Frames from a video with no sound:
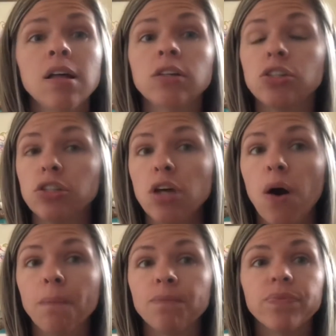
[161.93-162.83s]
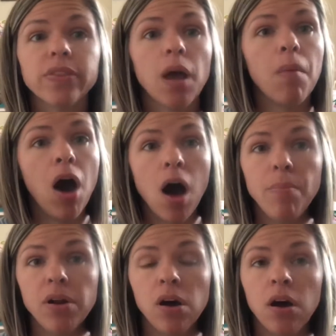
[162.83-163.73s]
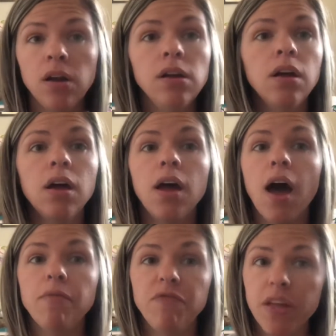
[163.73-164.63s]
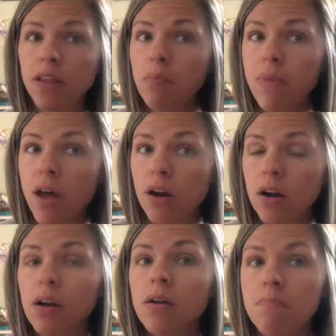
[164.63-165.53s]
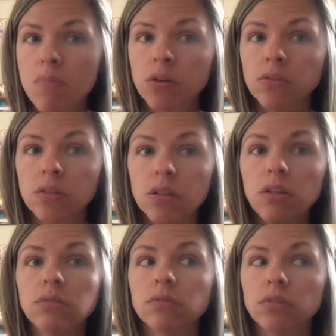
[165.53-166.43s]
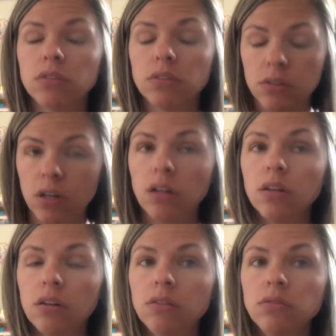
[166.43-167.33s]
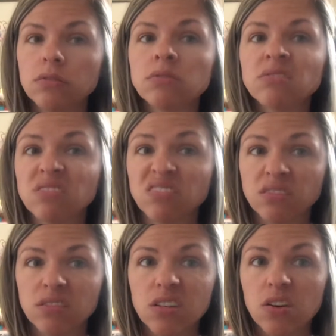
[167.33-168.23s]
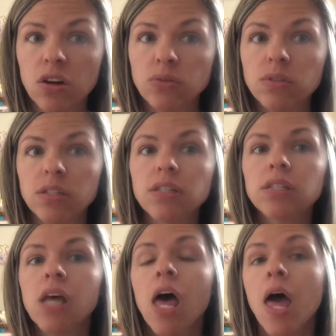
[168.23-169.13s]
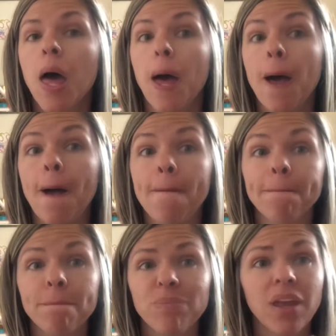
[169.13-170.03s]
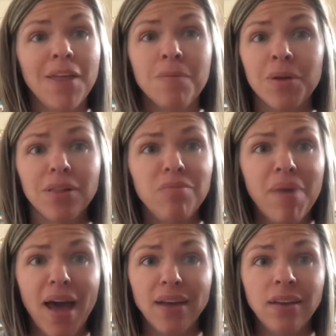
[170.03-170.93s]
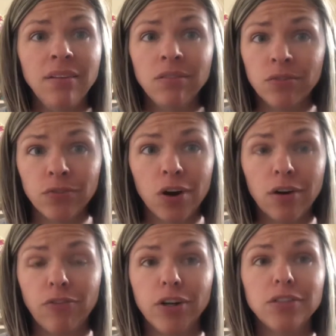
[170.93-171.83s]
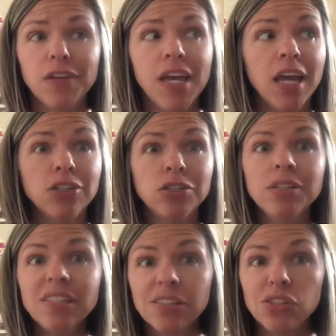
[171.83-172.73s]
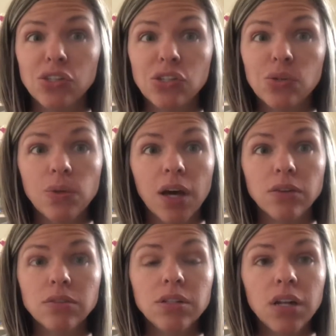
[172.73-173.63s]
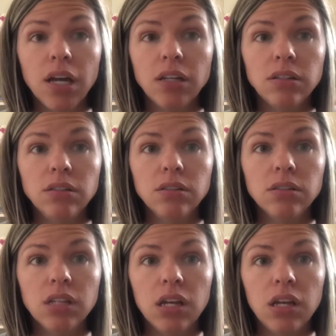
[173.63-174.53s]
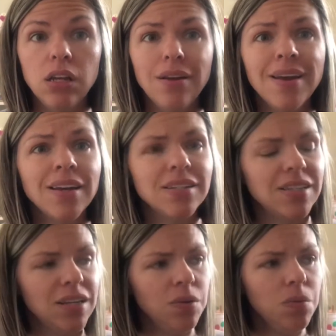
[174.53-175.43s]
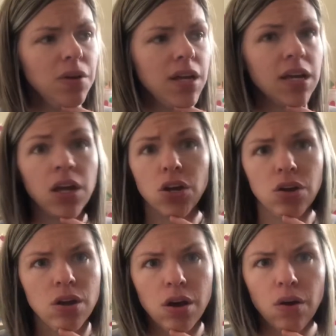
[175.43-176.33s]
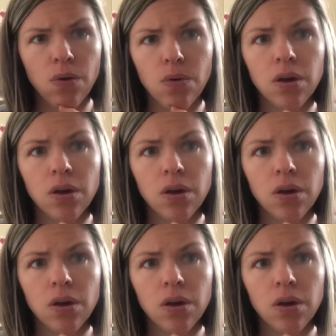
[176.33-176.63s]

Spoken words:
So I'm hopping on. I'm feeling better, mostly. Still got a little grossness. In the middle of packing for our first vacation since 2019. Did we? No.